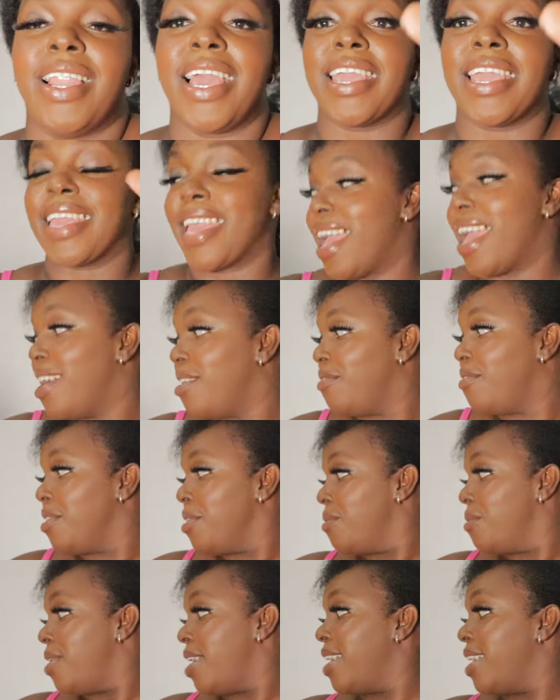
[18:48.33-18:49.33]
Like,
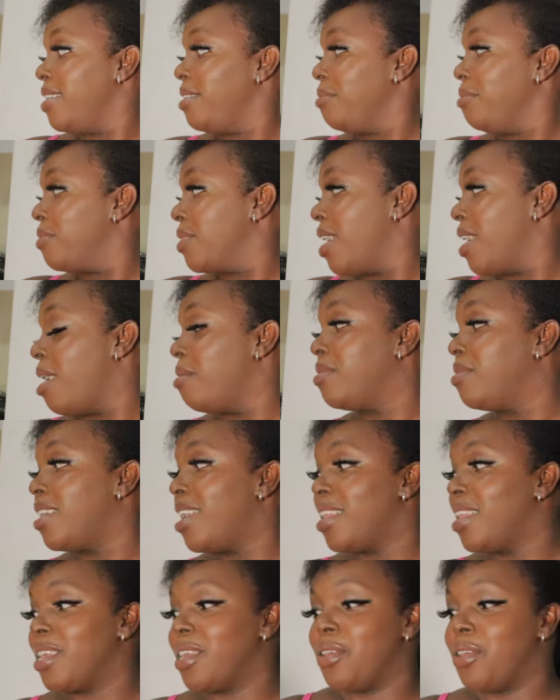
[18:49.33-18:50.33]
everyone, I'm
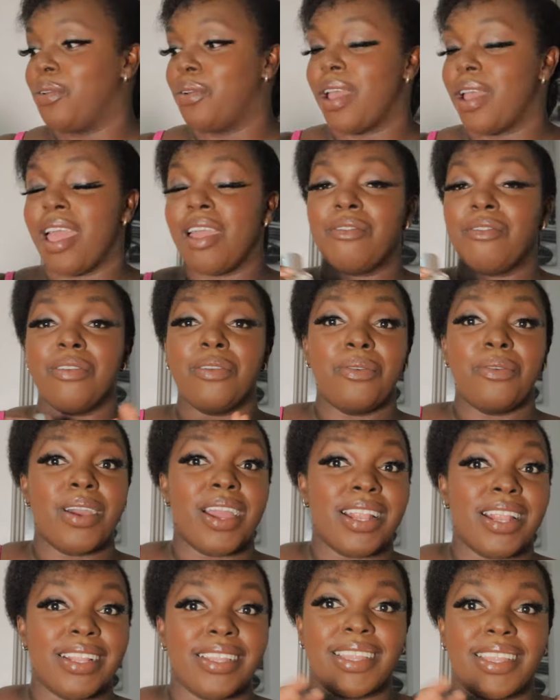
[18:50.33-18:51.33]
telling you,
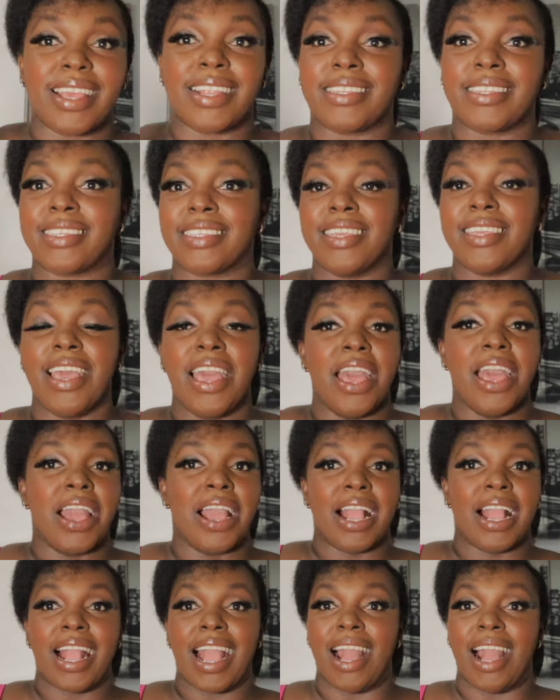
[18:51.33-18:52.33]
everyone that
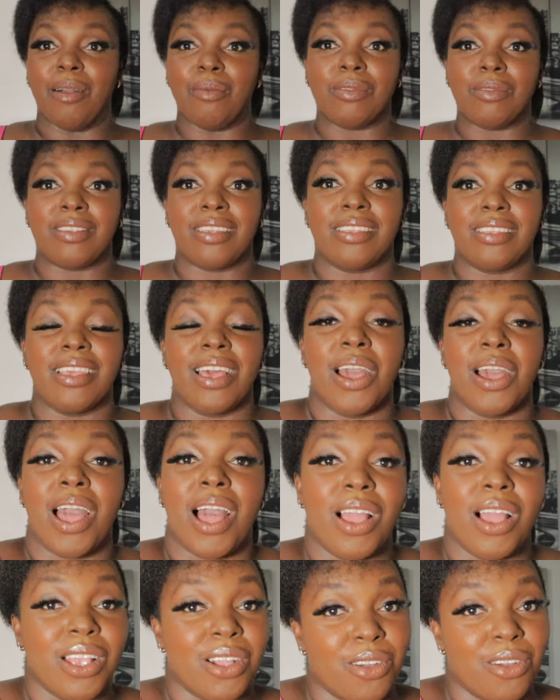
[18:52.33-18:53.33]
comes
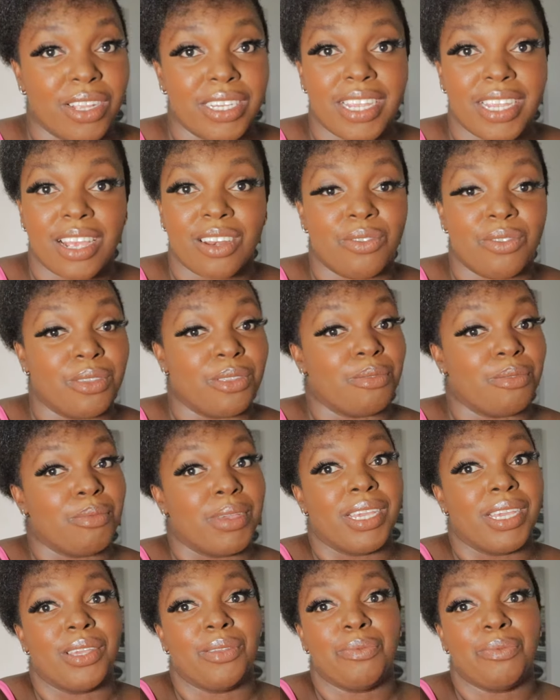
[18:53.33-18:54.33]
in contact with
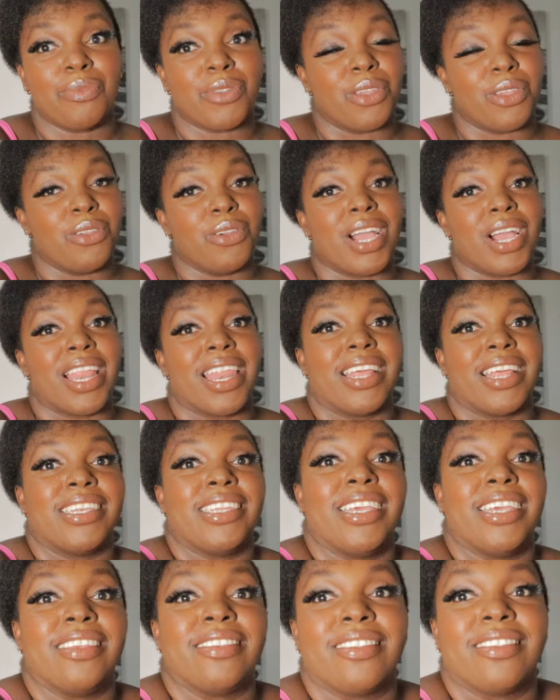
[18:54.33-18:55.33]
me, you can
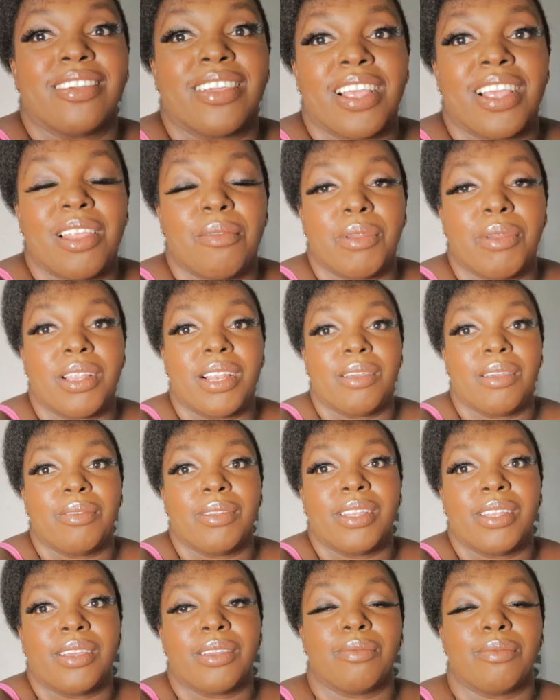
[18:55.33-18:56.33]
attest. Okay, let me let
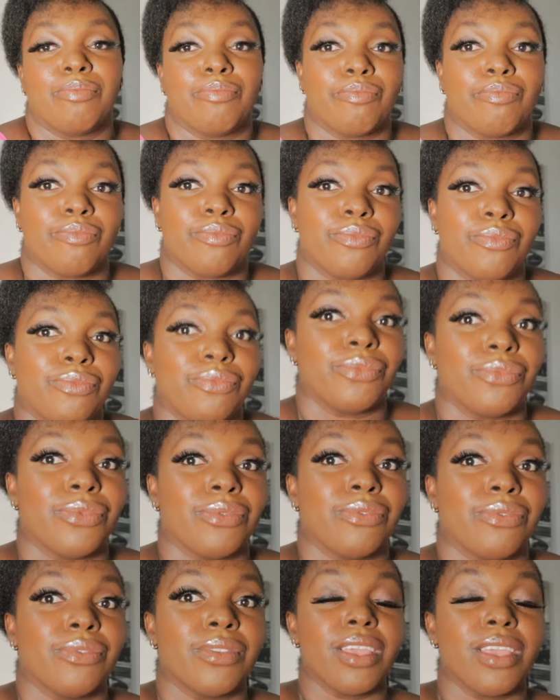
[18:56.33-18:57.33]
me like
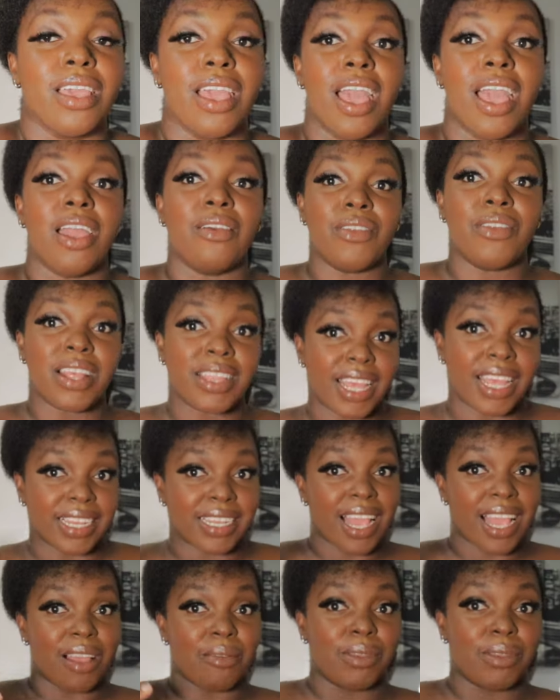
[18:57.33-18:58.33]
everyone
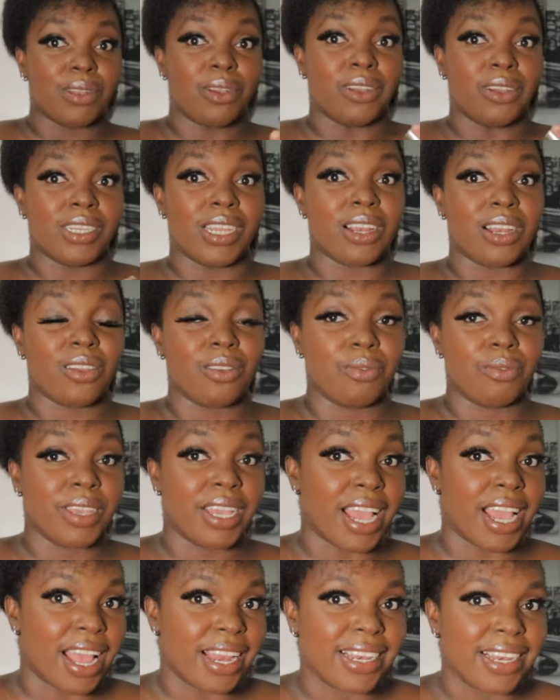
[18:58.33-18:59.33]
that comes in contact with
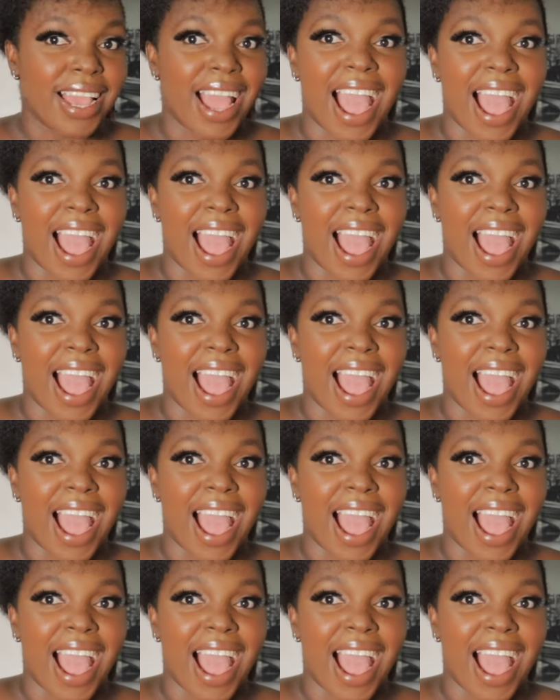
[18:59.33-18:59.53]
me can